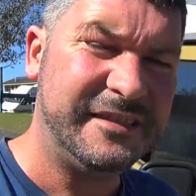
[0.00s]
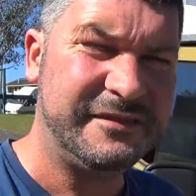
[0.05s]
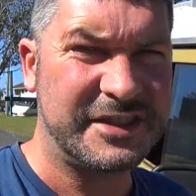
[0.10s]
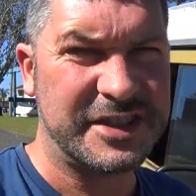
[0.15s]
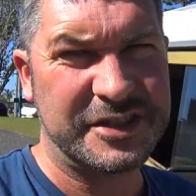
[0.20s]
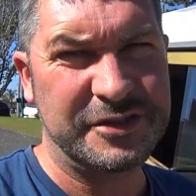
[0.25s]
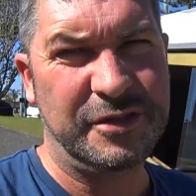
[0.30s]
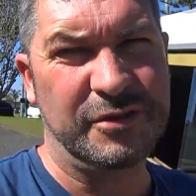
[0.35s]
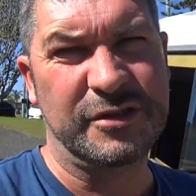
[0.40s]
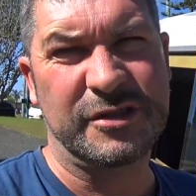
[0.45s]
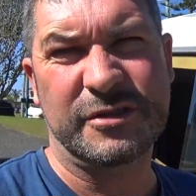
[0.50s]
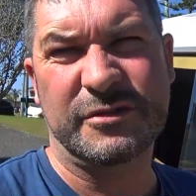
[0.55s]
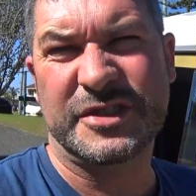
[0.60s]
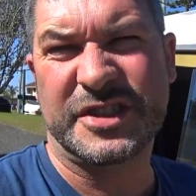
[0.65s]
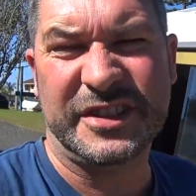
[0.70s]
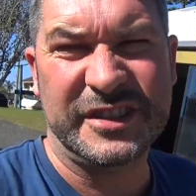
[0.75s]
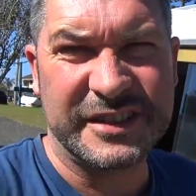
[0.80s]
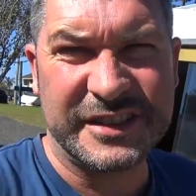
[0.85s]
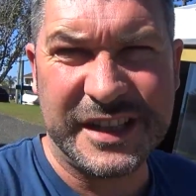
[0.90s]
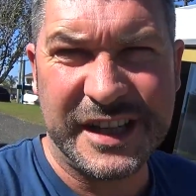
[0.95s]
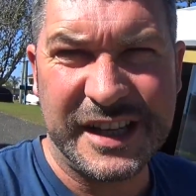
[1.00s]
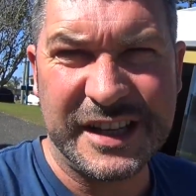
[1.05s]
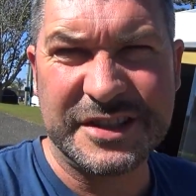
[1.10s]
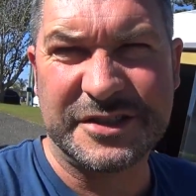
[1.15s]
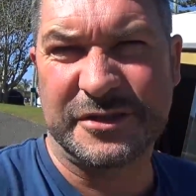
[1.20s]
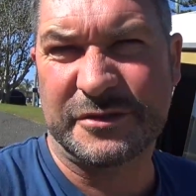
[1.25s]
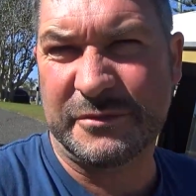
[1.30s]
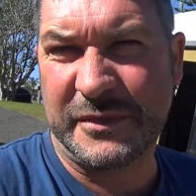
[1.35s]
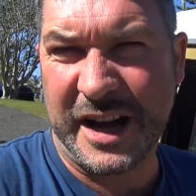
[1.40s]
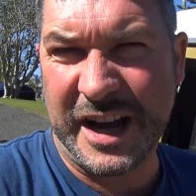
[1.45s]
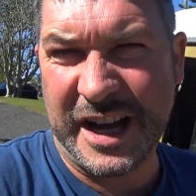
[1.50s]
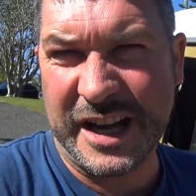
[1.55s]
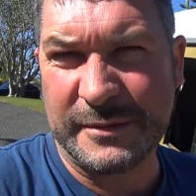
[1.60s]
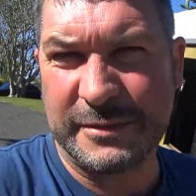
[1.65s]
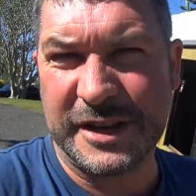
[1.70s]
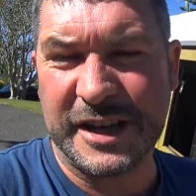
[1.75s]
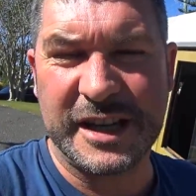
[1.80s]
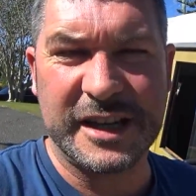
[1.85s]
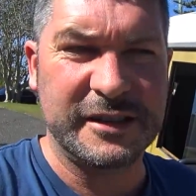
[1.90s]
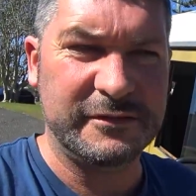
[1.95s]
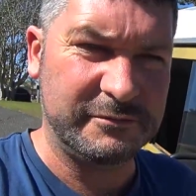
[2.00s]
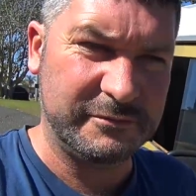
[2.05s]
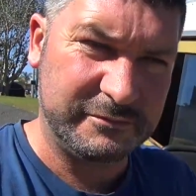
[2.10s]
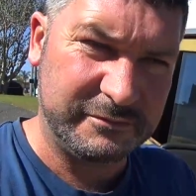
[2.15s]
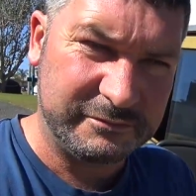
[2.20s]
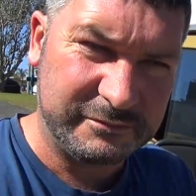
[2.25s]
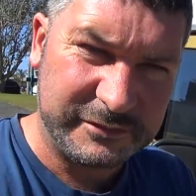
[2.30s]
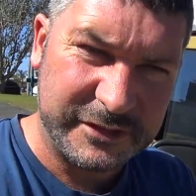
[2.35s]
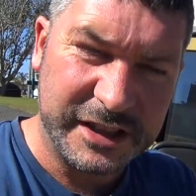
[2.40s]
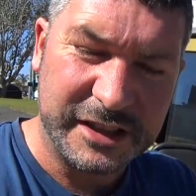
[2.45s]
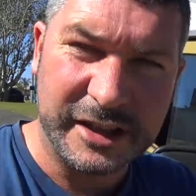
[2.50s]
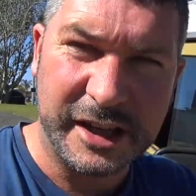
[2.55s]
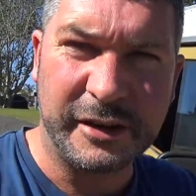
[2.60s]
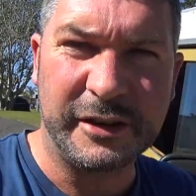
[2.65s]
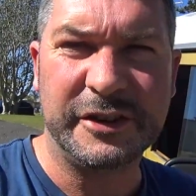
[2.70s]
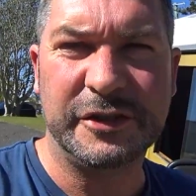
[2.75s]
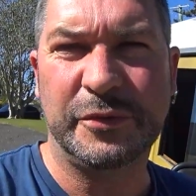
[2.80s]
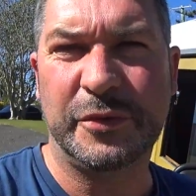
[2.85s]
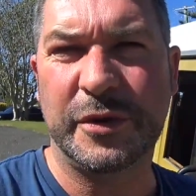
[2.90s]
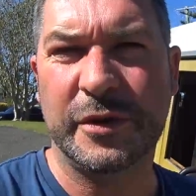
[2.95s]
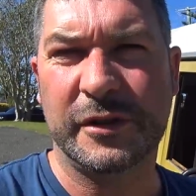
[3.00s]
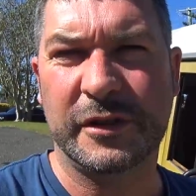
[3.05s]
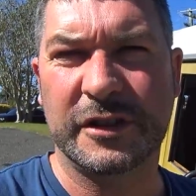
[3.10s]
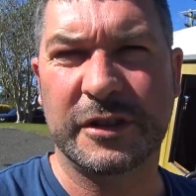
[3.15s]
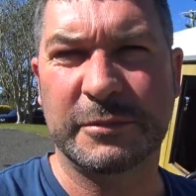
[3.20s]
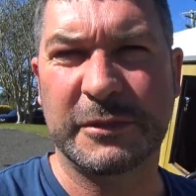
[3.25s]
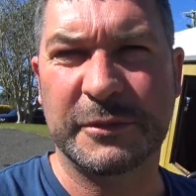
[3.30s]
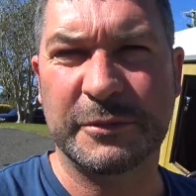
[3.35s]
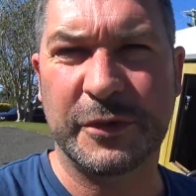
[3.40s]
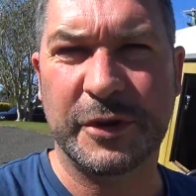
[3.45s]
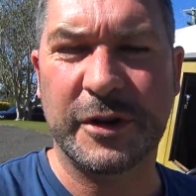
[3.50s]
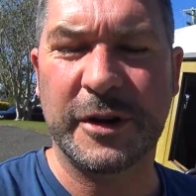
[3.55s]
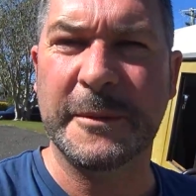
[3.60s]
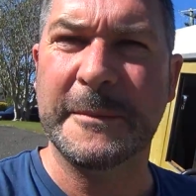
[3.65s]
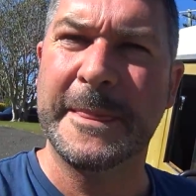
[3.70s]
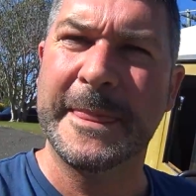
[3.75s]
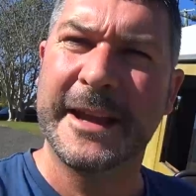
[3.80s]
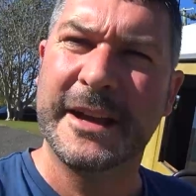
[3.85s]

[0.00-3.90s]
snorkels on a diesel maybe, you can go underwater a little bit more.